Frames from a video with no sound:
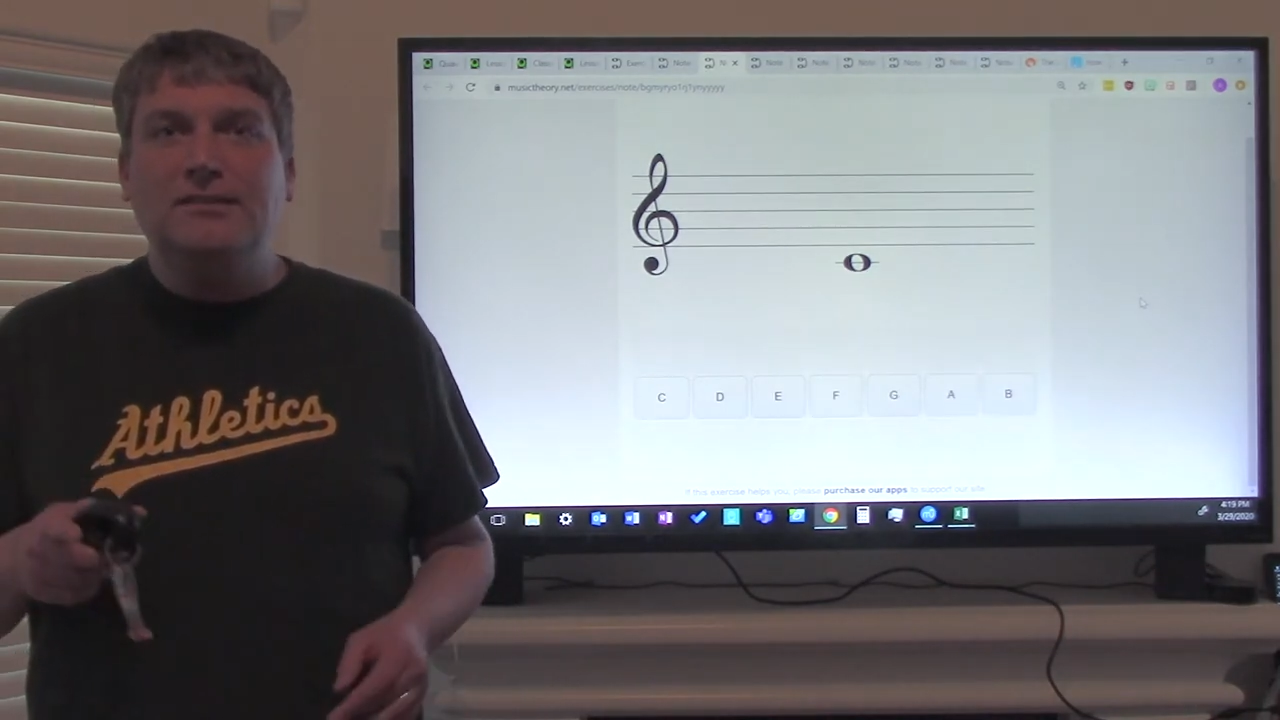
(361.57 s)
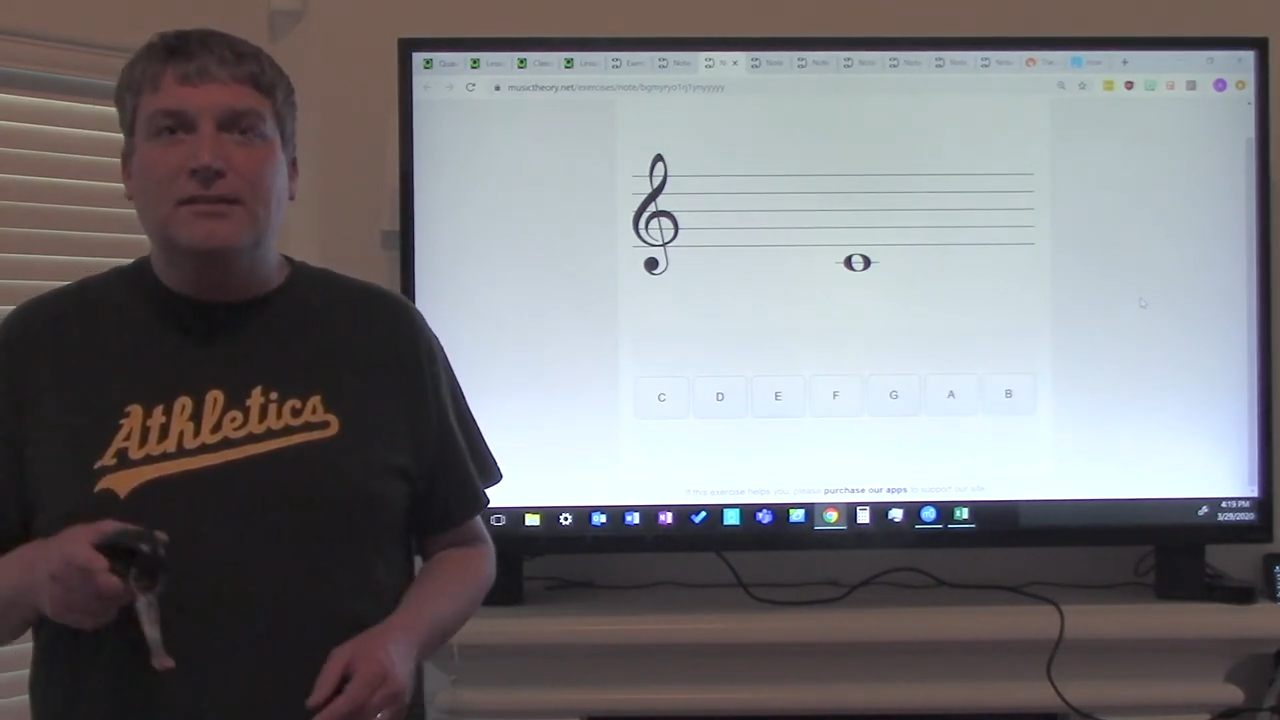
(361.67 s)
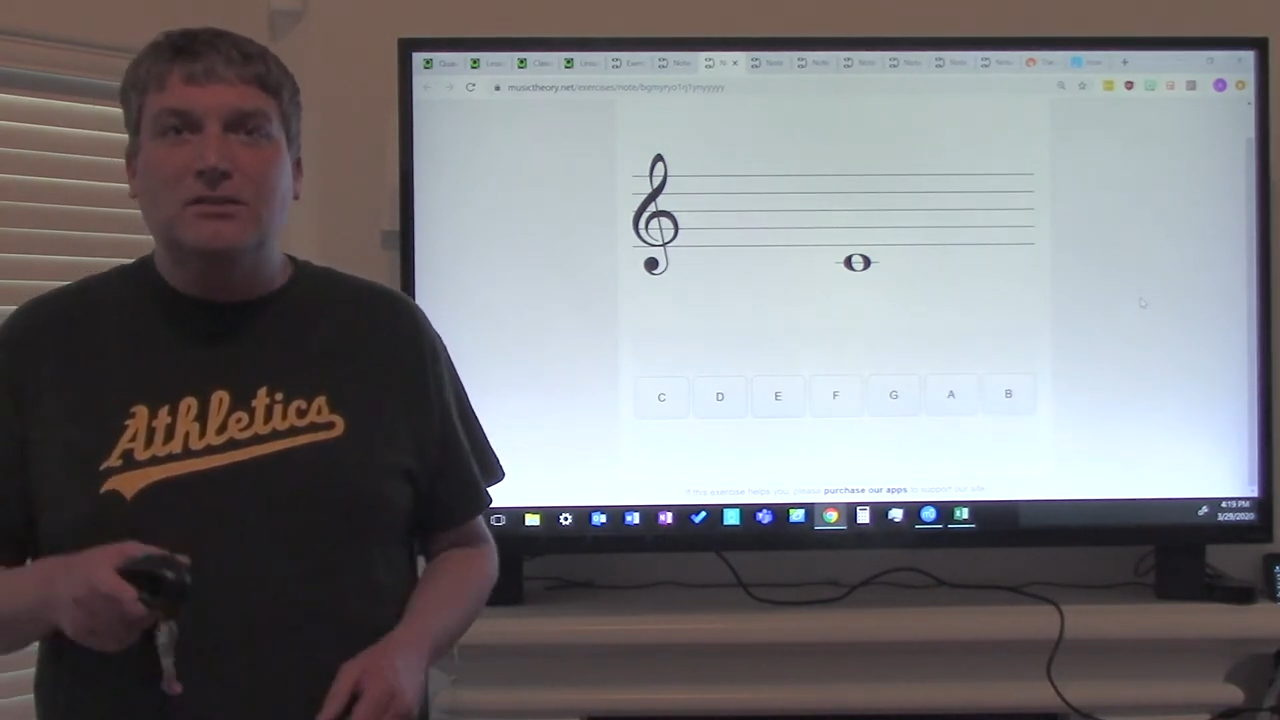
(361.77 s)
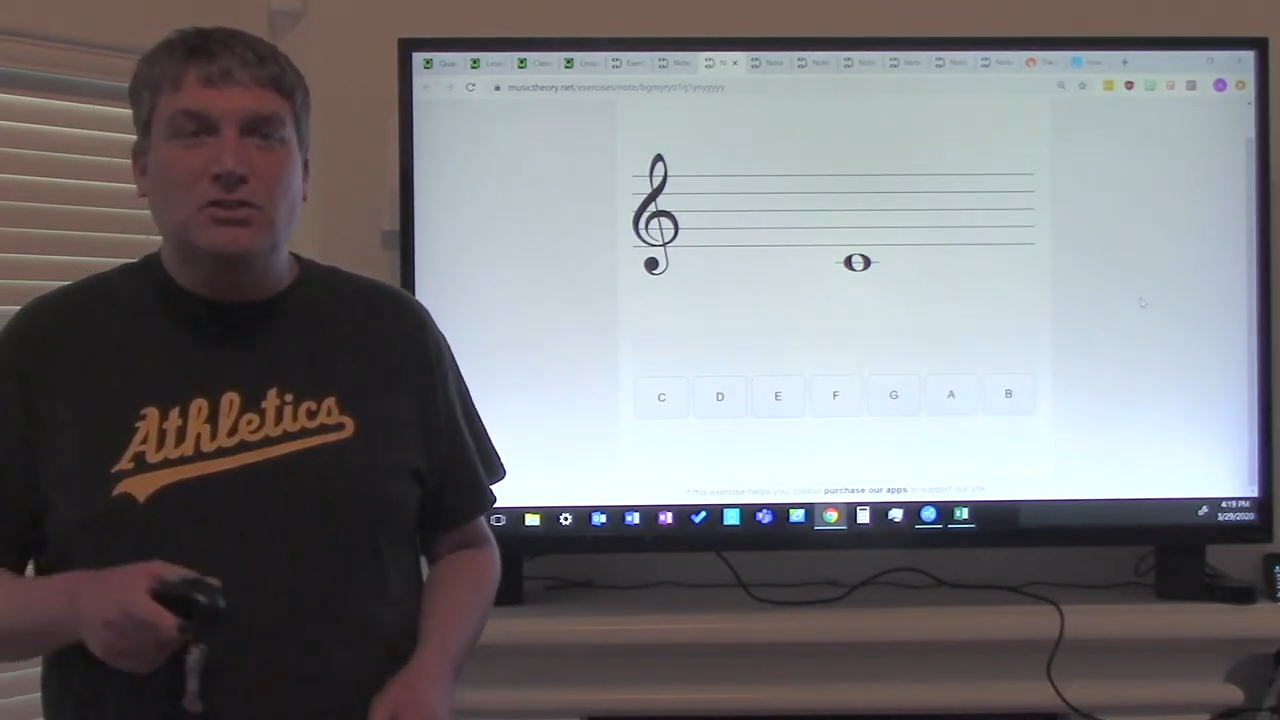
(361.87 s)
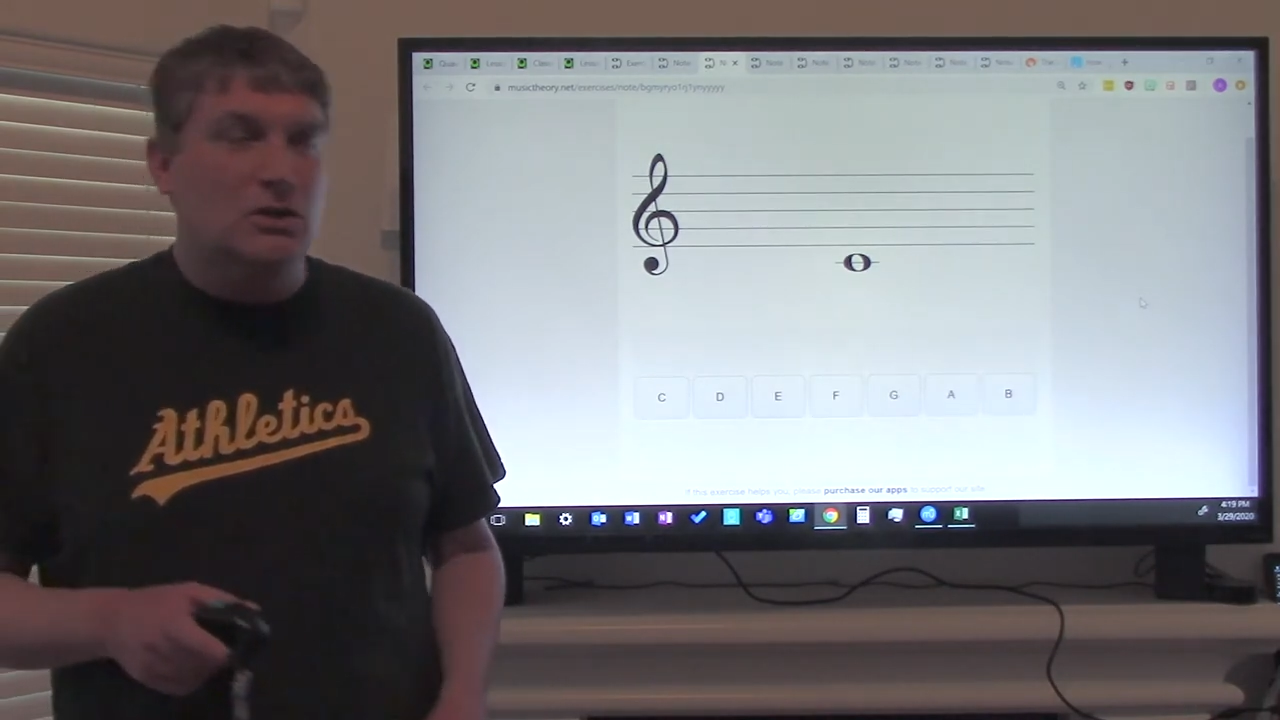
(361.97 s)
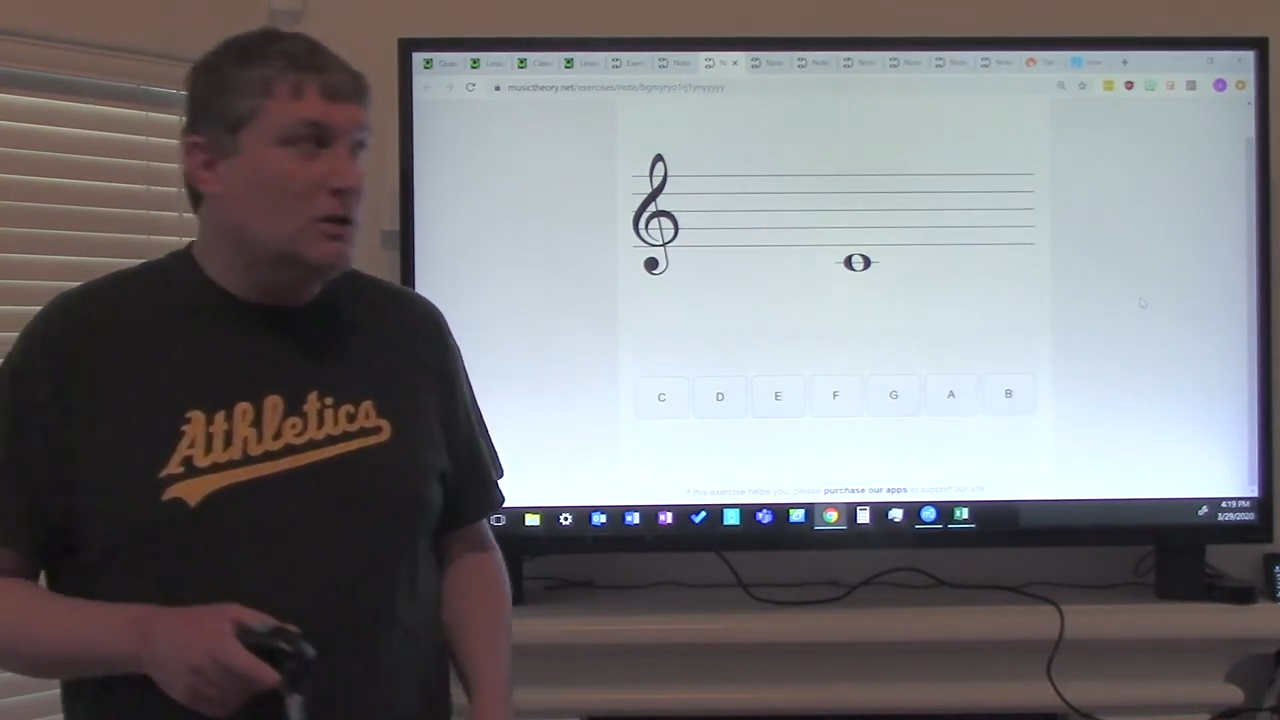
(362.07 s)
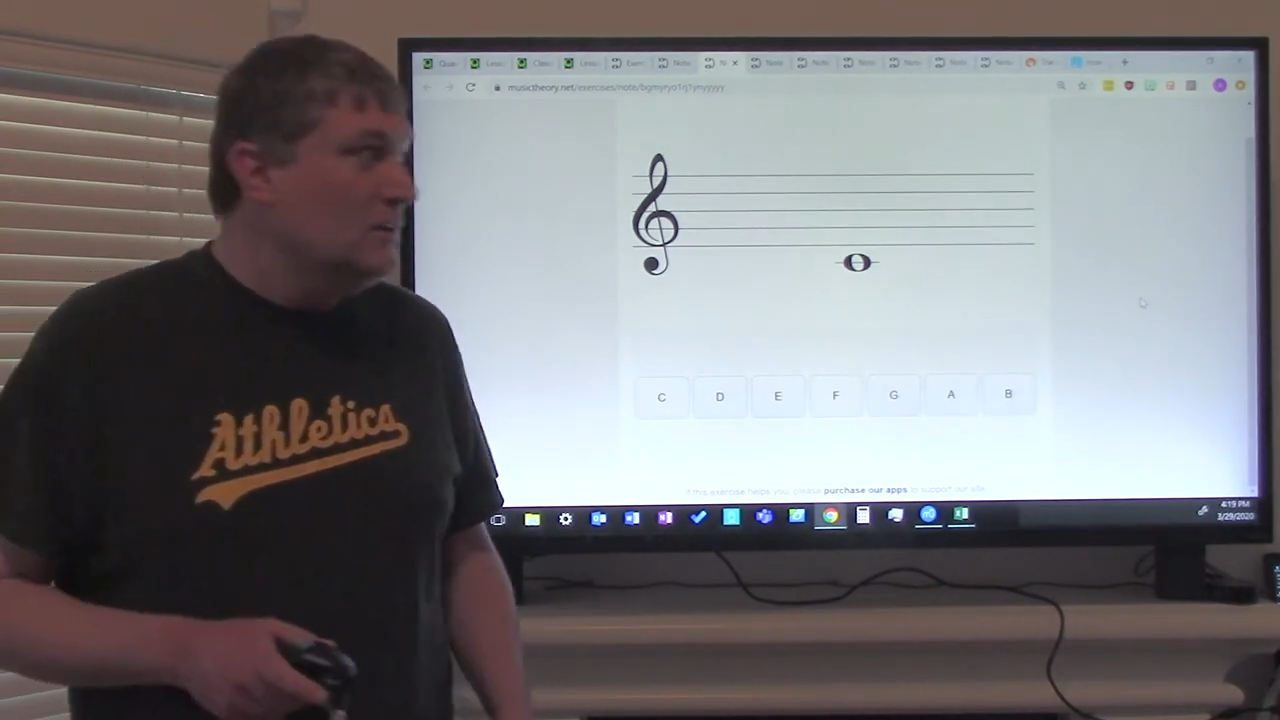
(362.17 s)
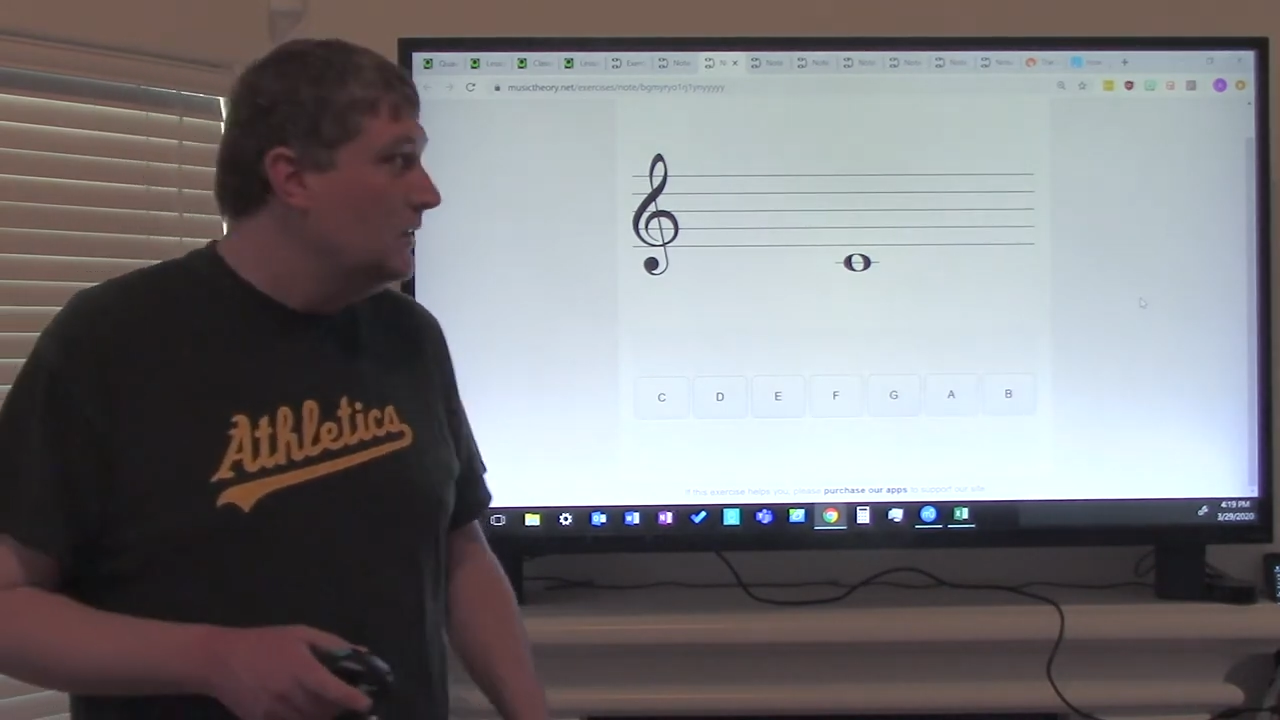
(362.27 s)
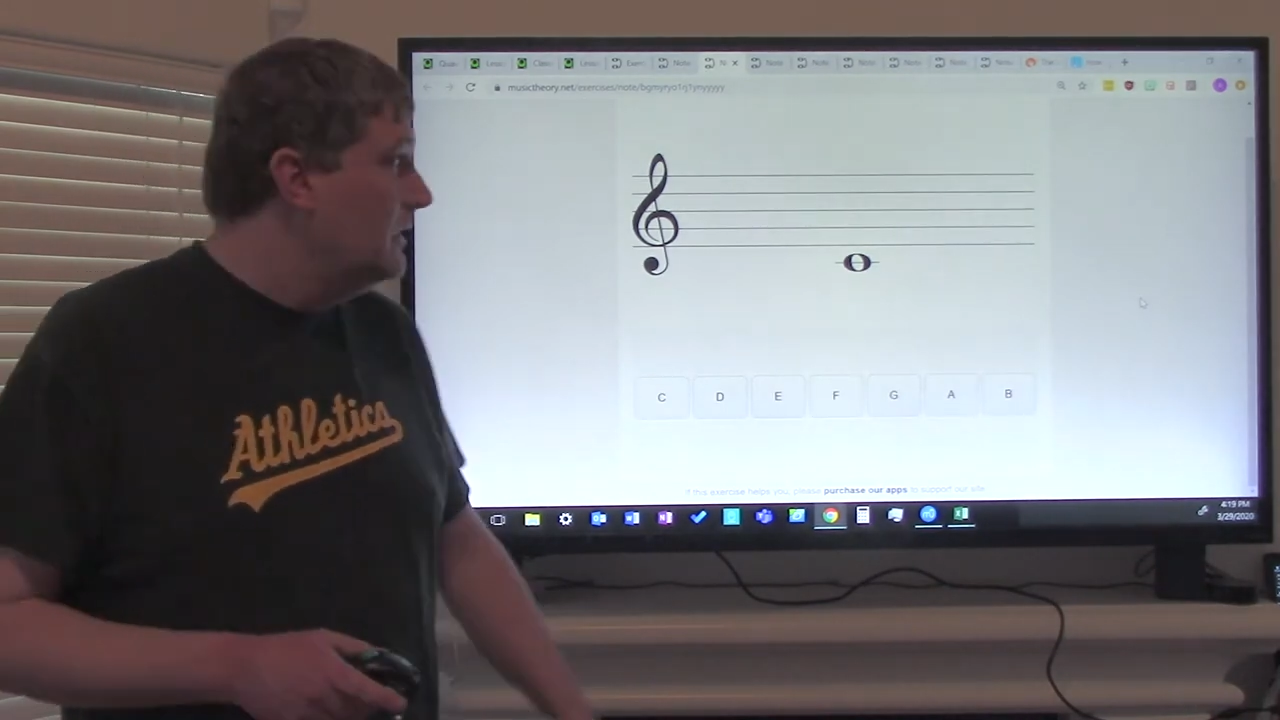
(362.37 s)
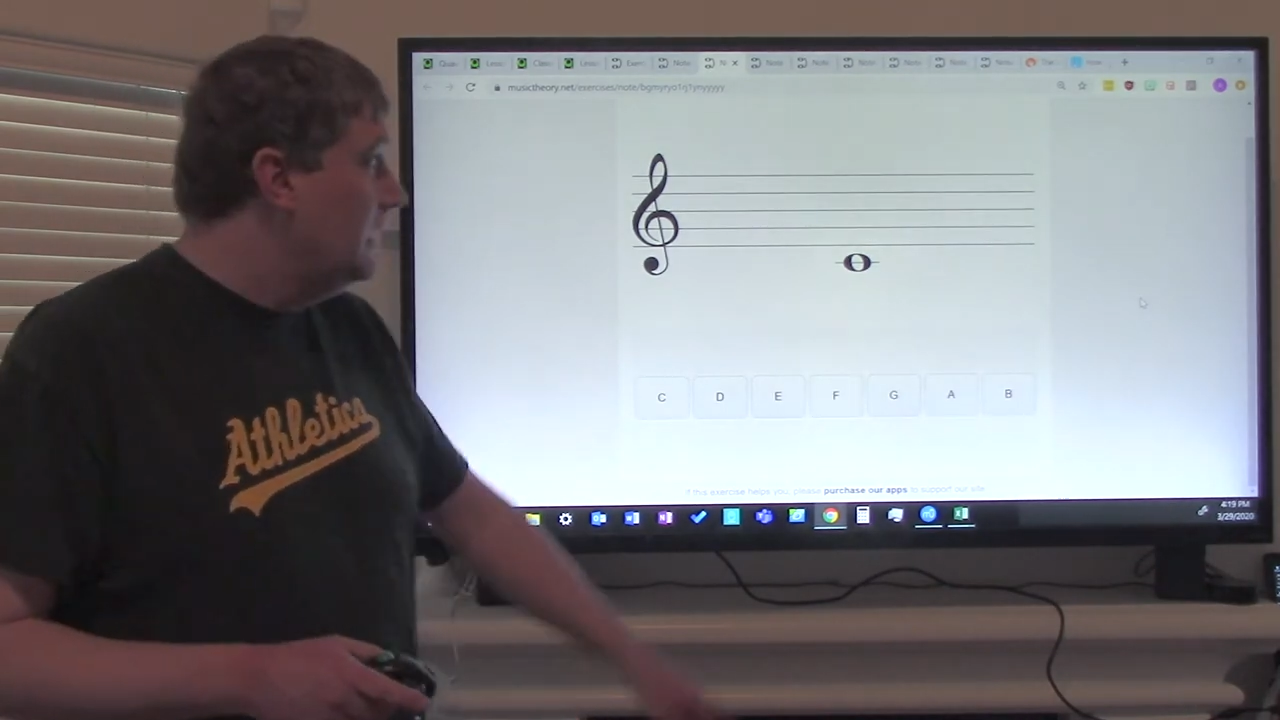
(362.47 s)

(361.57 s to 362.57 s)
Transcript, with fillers: signature